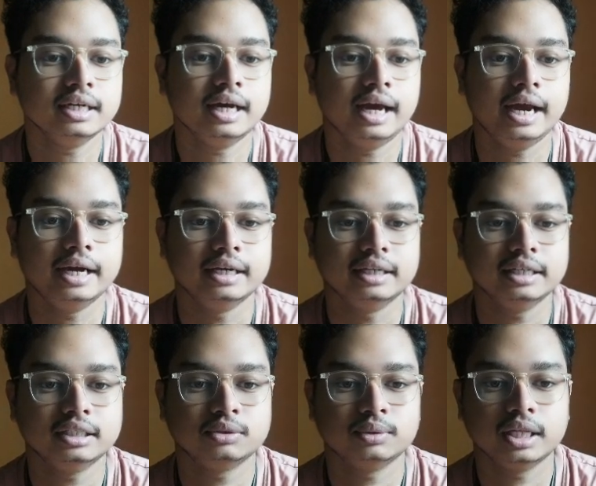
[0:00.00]
and
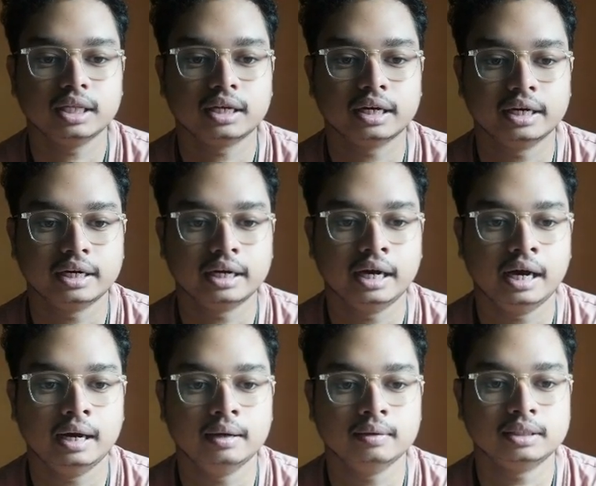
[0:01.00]
this will
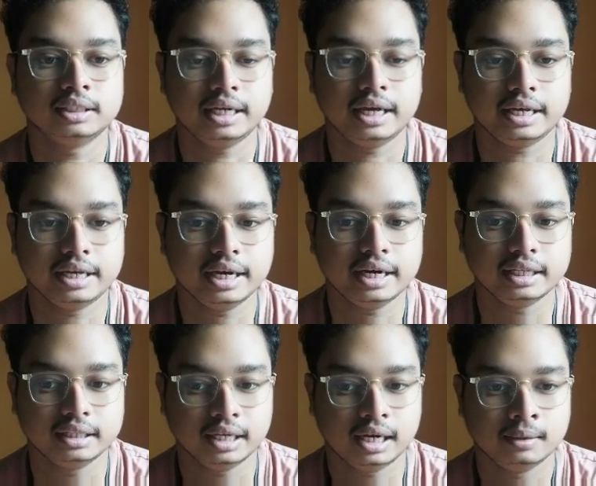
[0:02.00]
stay here
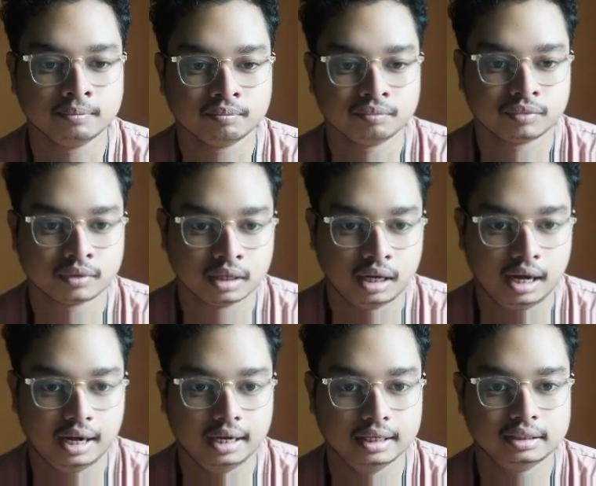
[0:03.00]
in the
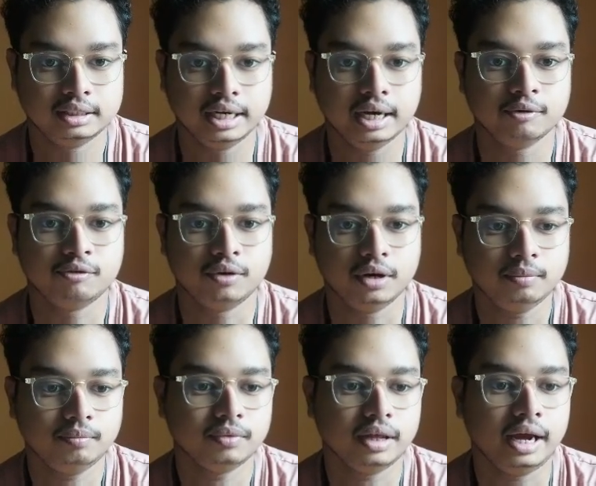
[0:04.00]
chair form,
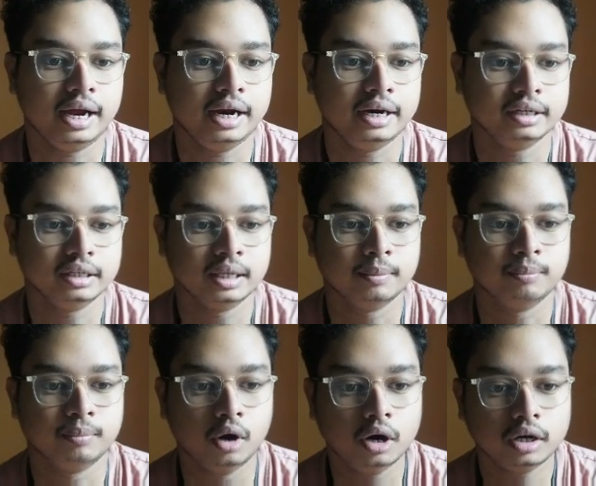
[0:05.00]
and the
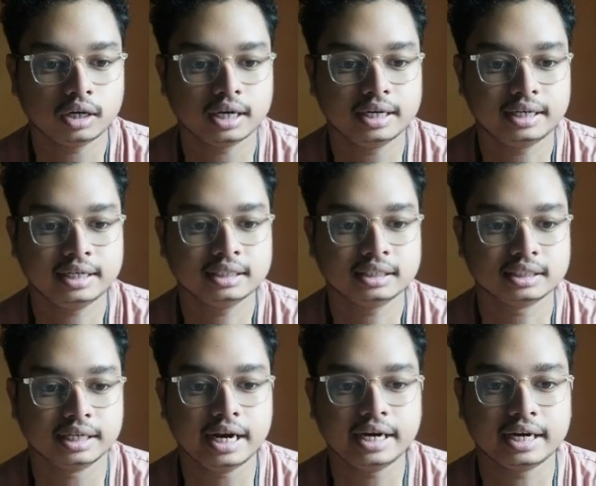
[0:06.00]
bond contains
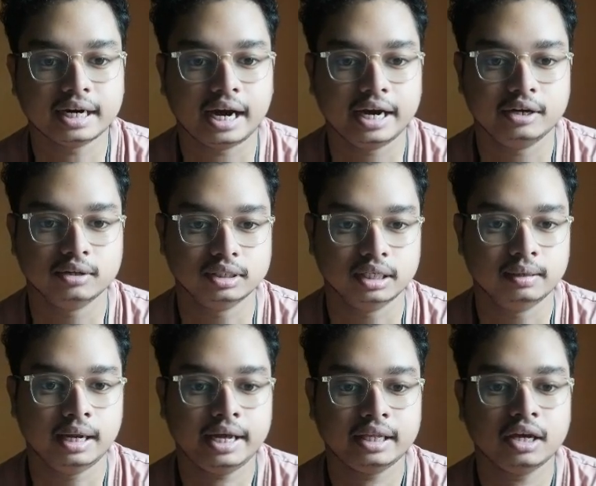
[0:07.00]
red hydrogen,
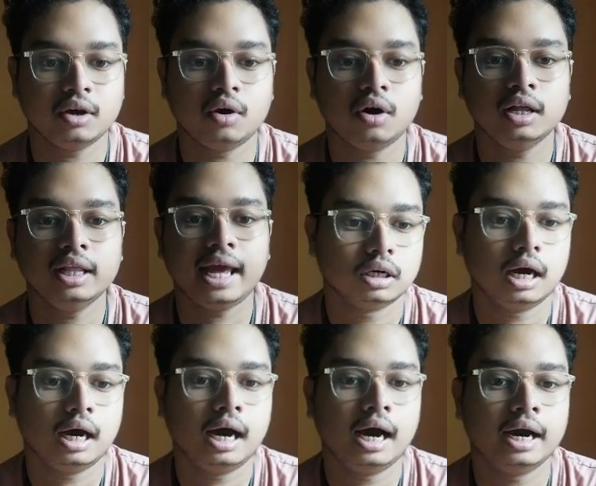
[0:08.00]
like the all X
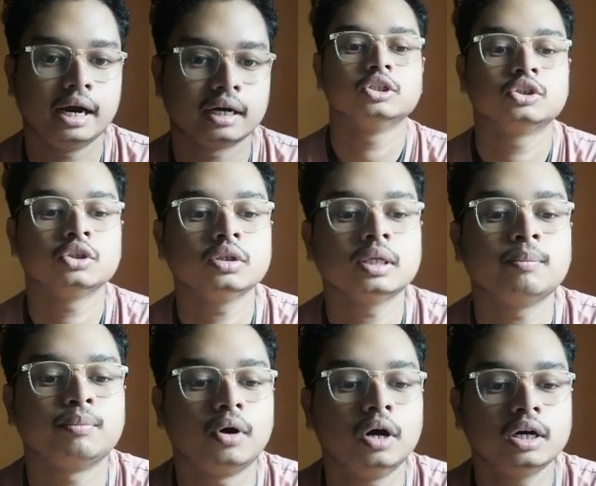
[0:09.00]
are, so the
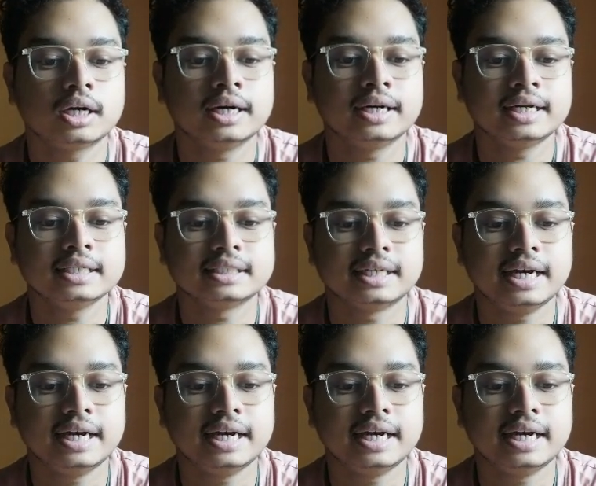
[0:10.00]
bond contains red